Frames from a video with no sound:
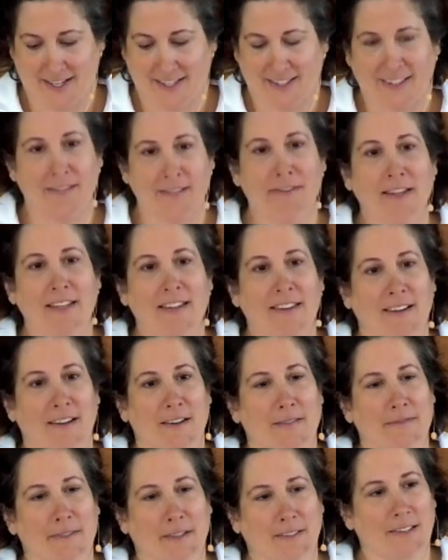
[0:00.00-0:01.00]
Living
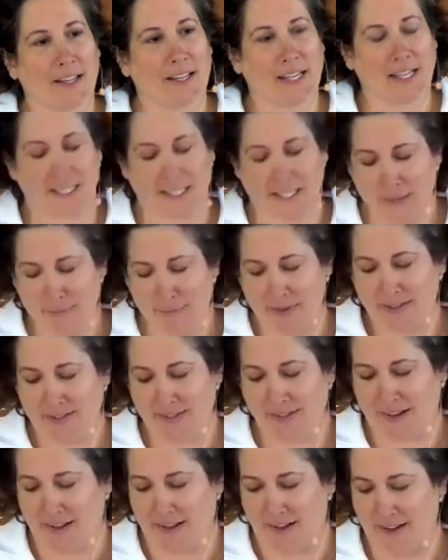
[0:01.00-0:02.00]
there felt like a deep
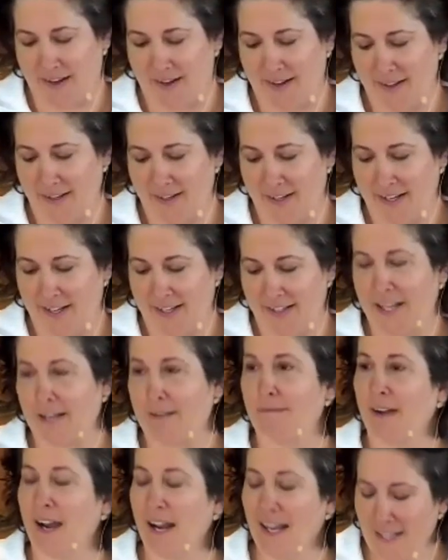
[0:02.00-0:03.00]
sigh, like
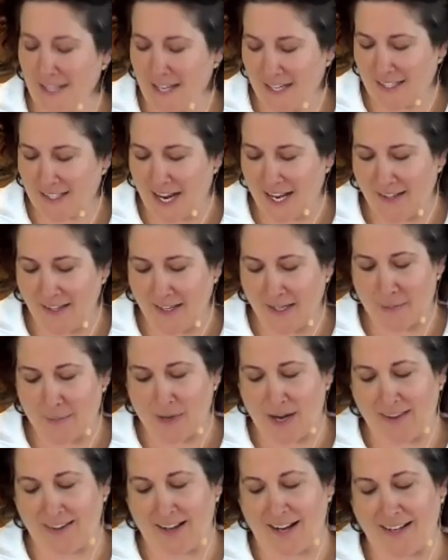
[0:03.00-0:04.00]
finally exhaling a
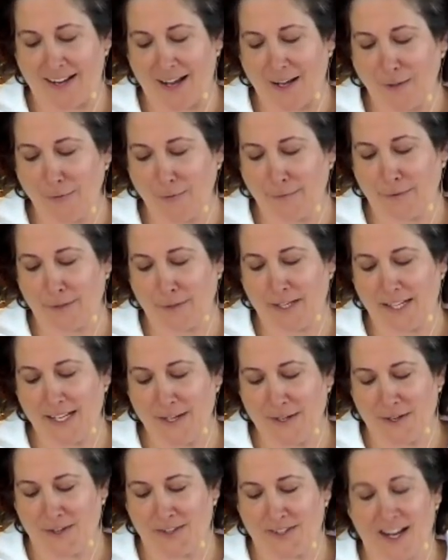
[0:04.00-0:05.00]
breath I'd held for
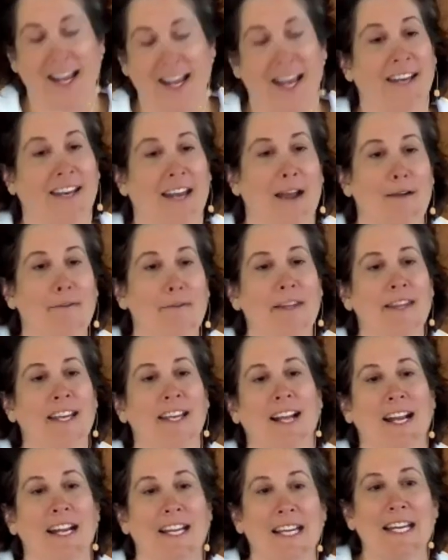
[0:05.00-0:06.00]
years. I had
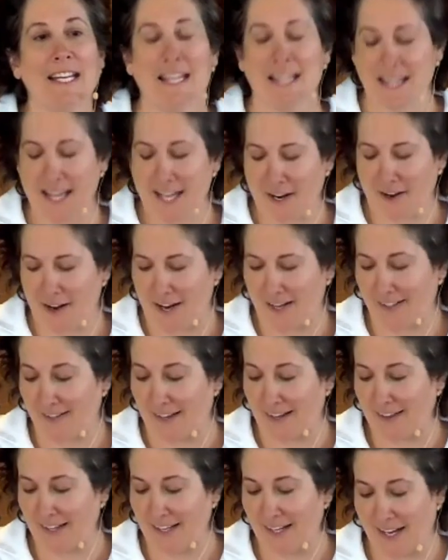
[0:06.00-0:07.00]
everything I needed there and
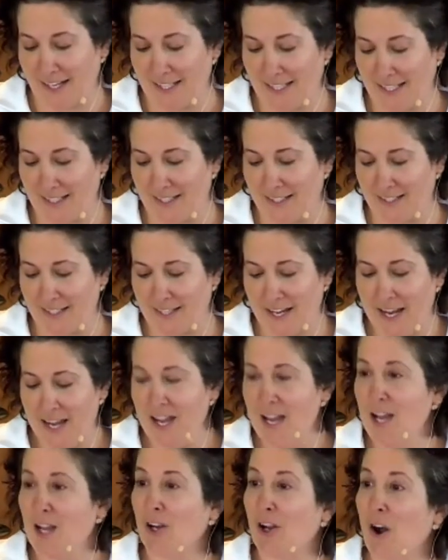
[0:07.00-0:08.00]
nothing I didn't.
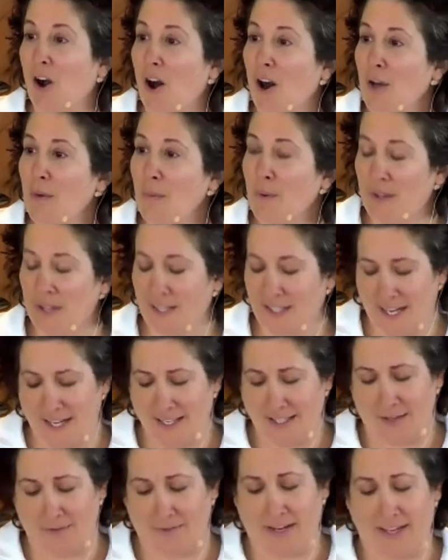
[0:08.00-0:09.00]
Gone were the
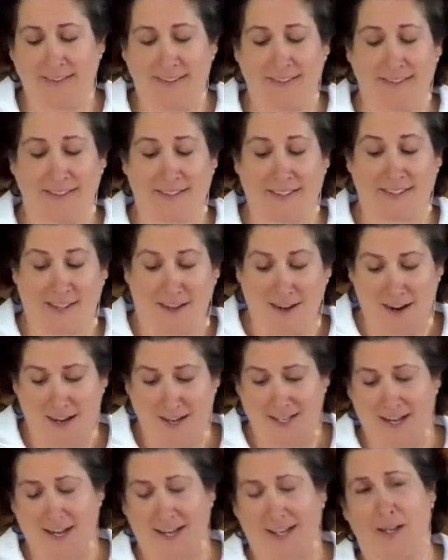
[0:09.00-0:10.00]
days of endlessly
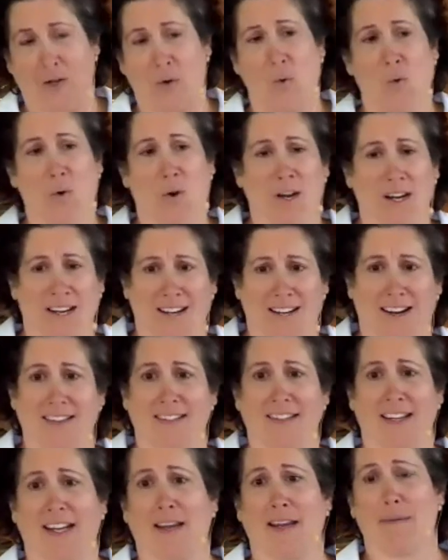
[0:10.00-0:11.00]
tidying and
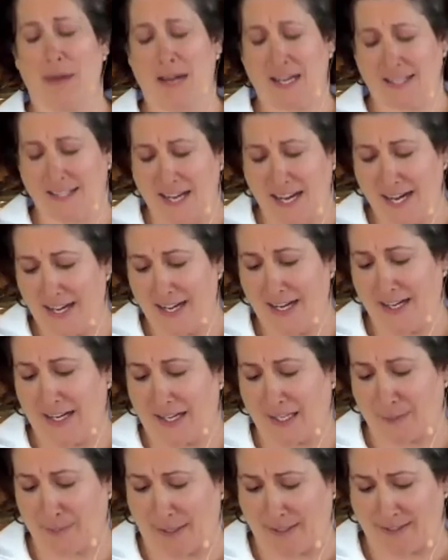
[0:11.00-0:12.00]
organizing and maintaining
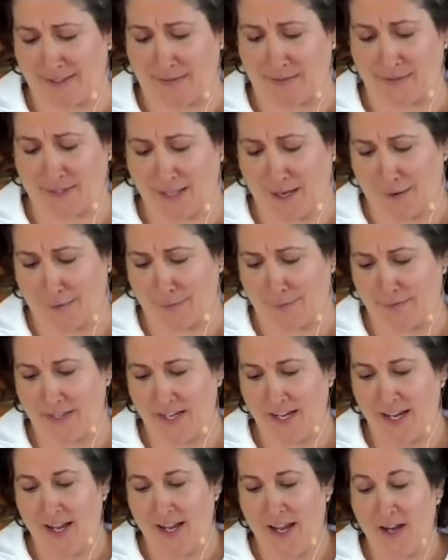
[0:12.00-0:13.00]
expensive stuff.
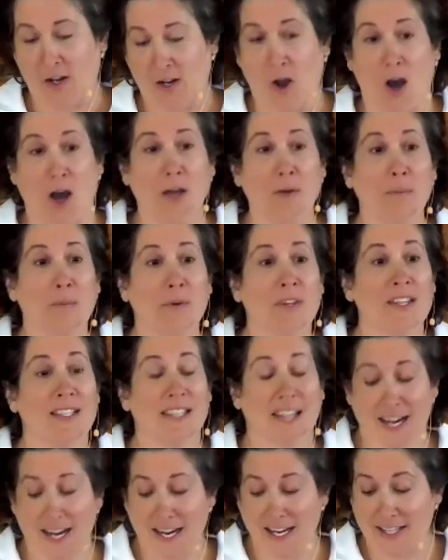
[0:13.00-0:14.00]
Gone were the
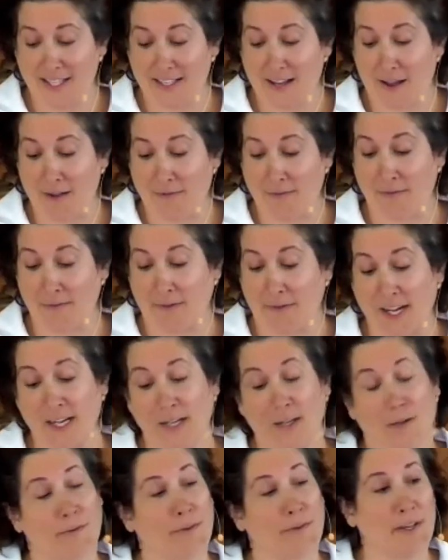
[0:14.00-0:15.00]
days of
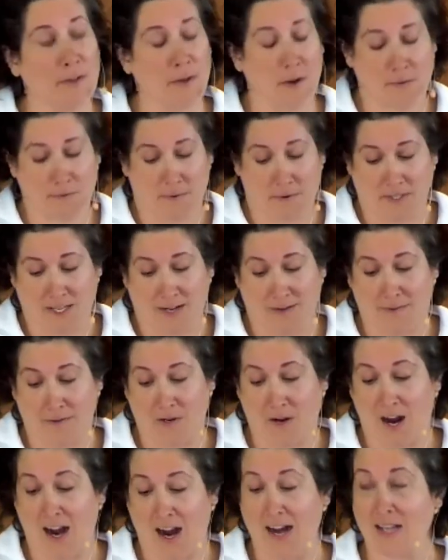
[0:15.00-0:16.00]
inviting a friend over to have
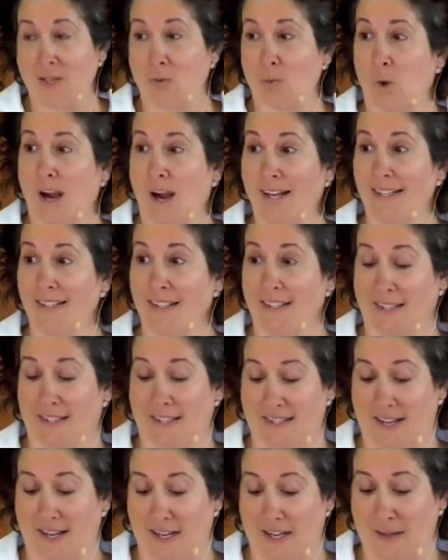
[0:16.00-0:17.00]
their eyes widen at the
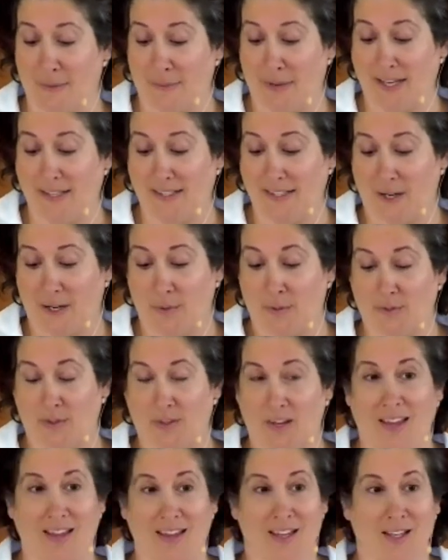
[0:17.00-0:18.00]
sight of the penthouse
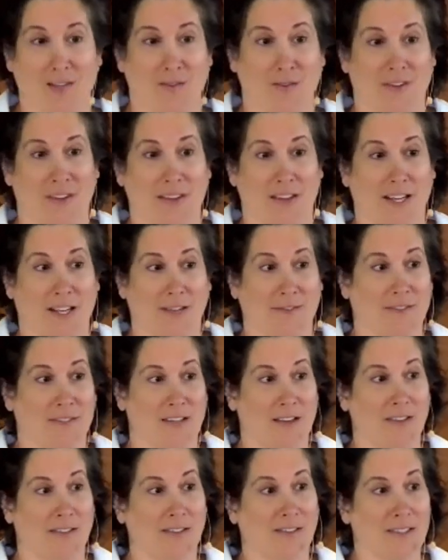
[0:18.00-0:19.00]
and this feeling of
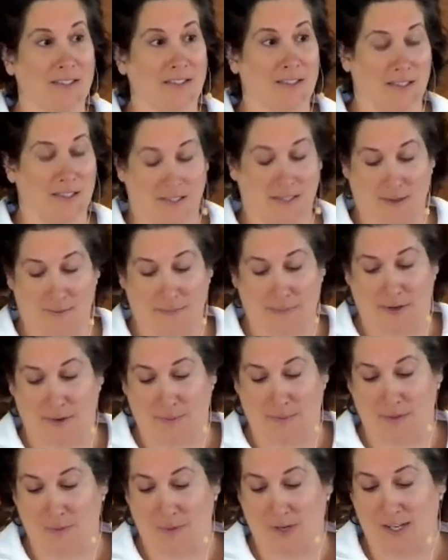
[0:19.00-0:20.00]
subtle distance appear
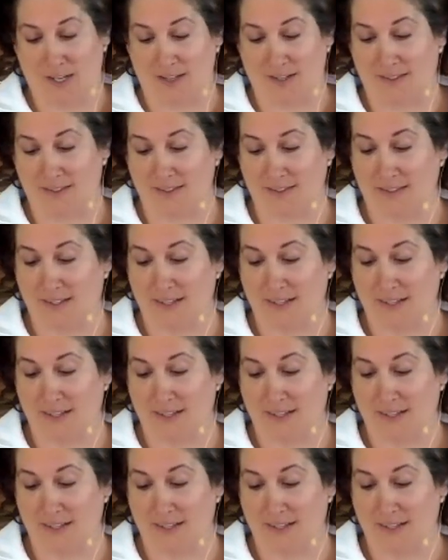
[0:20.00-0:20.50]
between us.